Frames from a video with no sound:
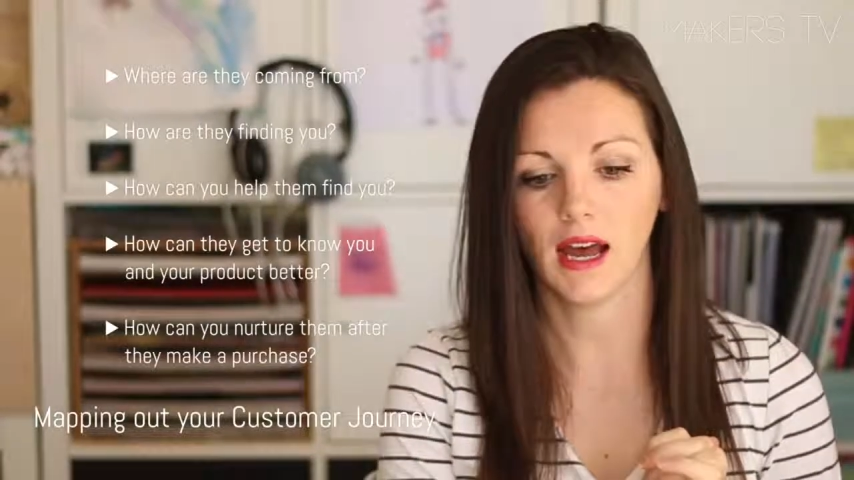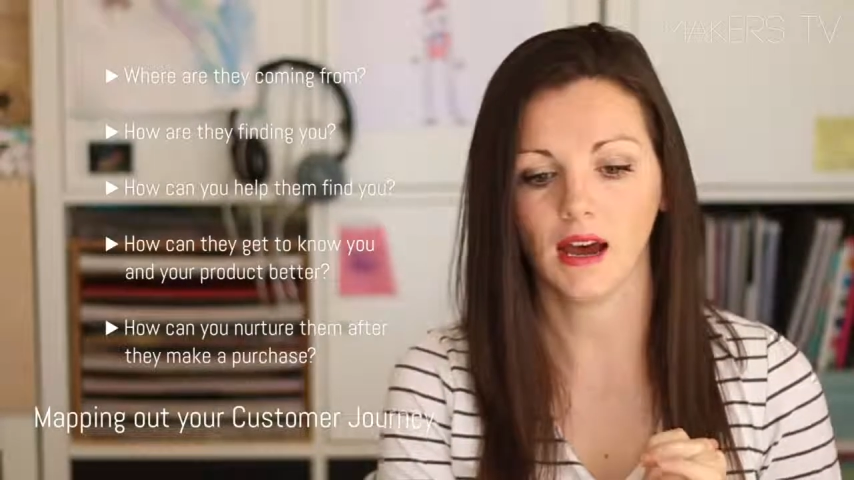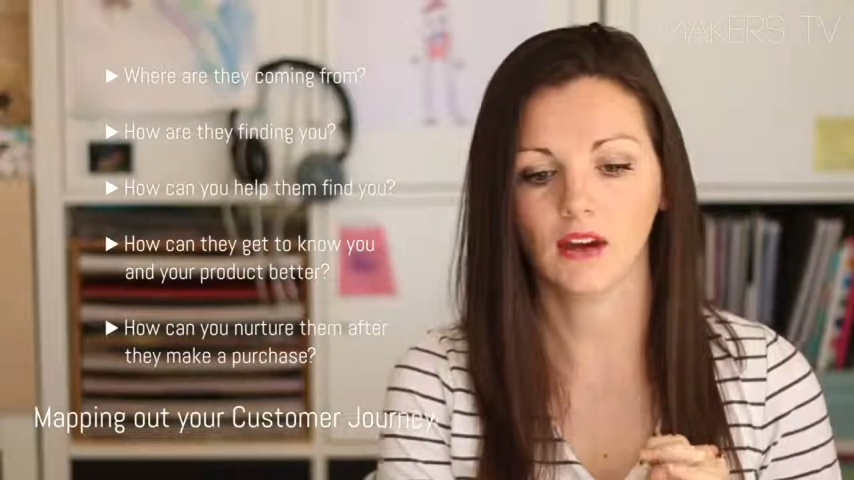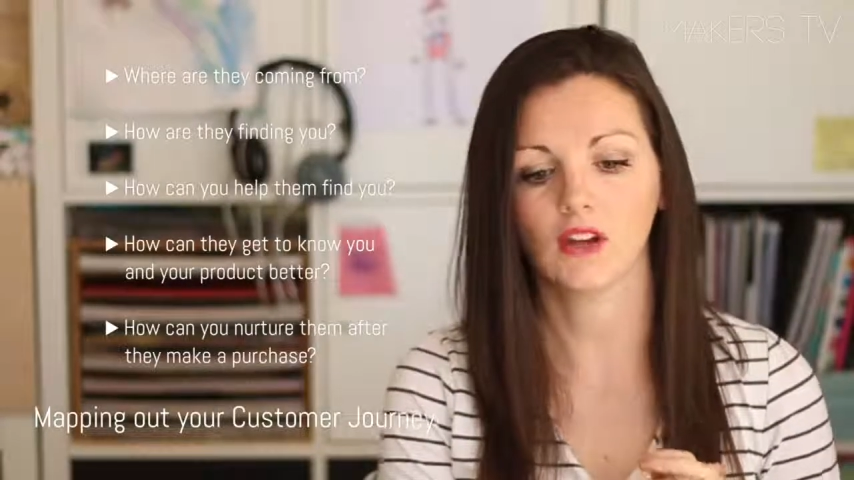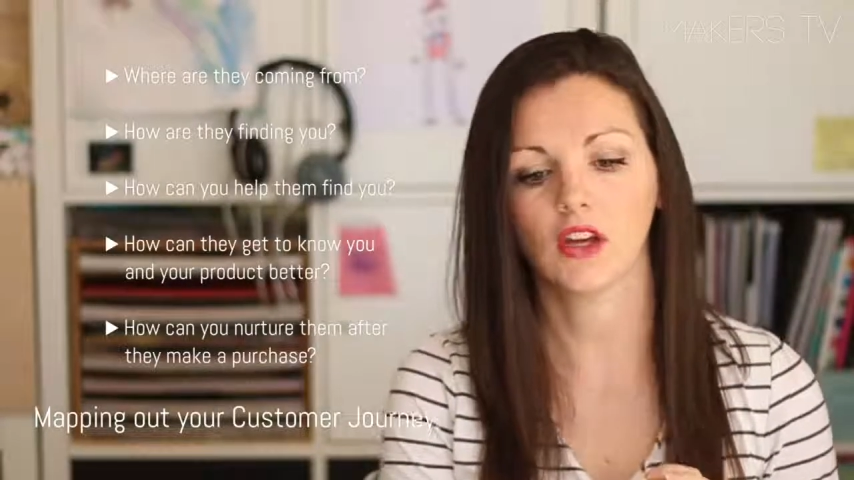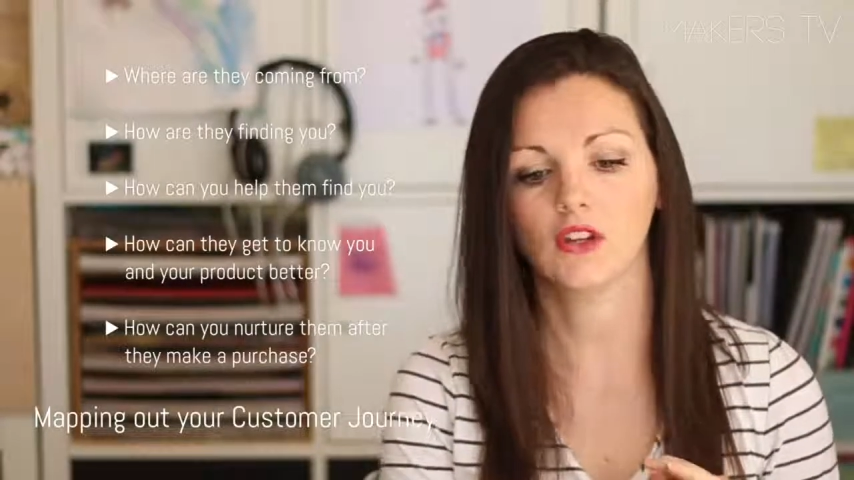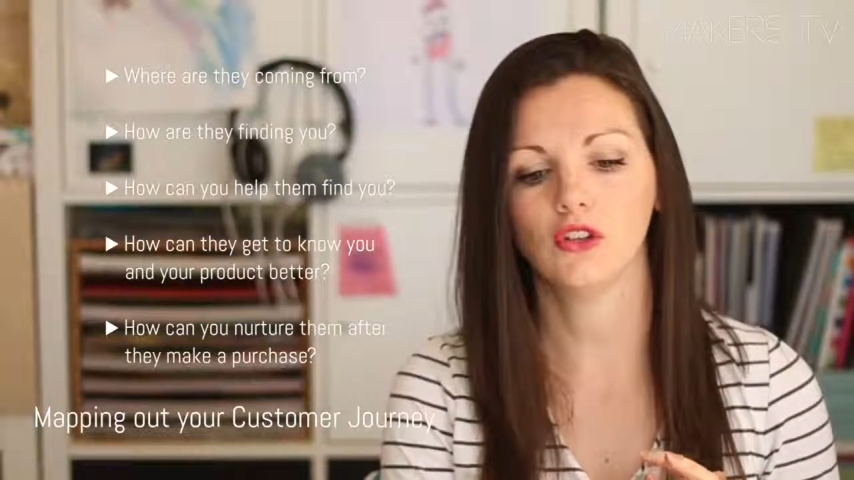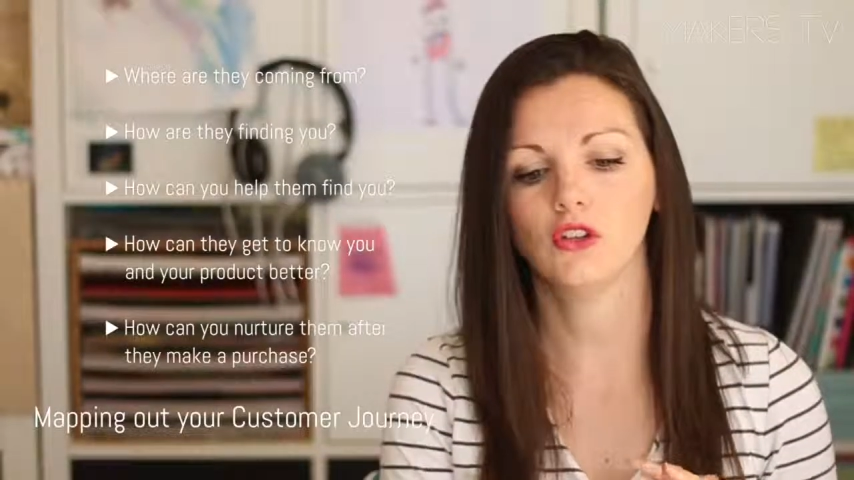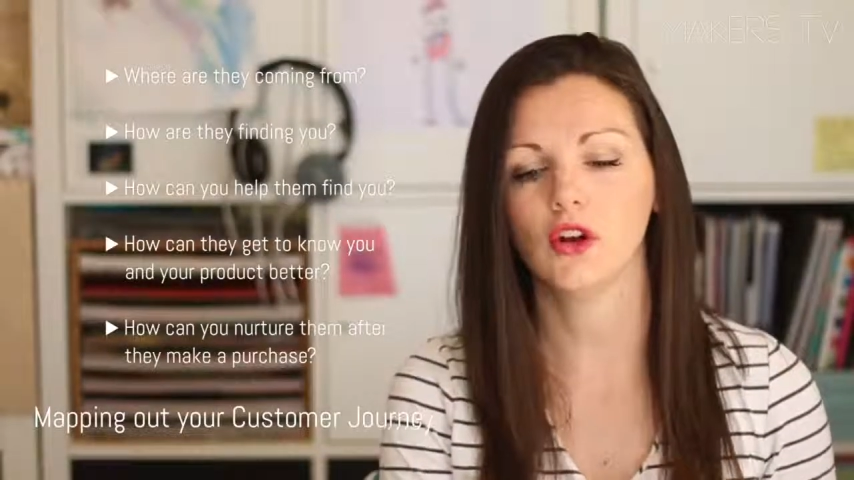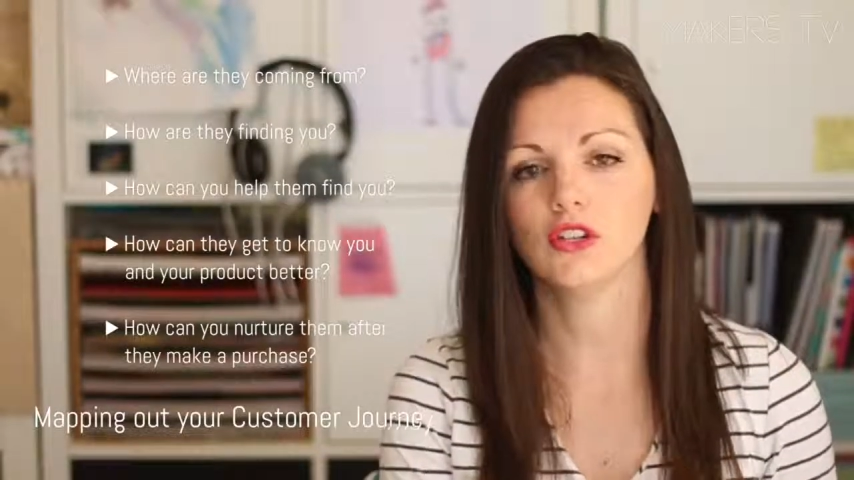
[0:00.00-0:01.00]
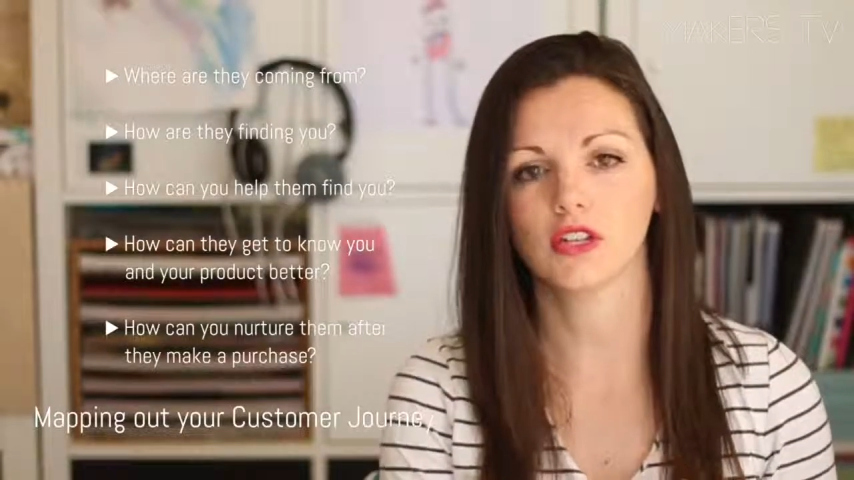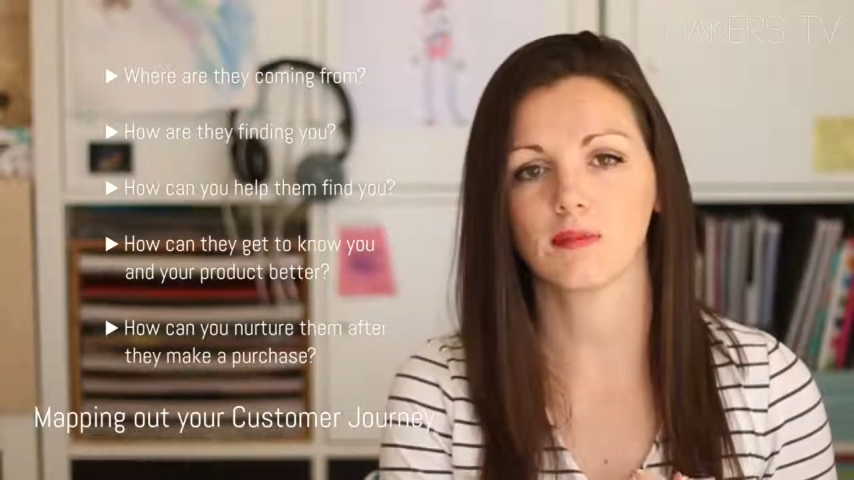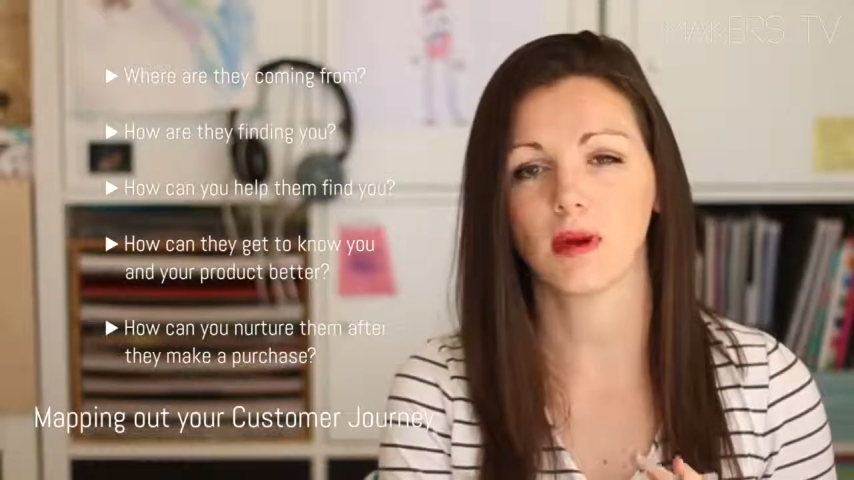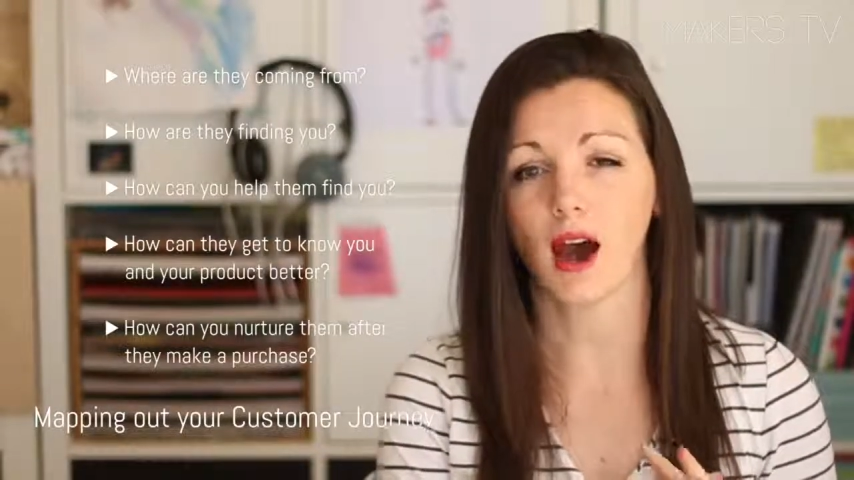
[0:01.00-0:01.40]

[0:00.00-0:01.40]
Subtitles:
how can you nurture them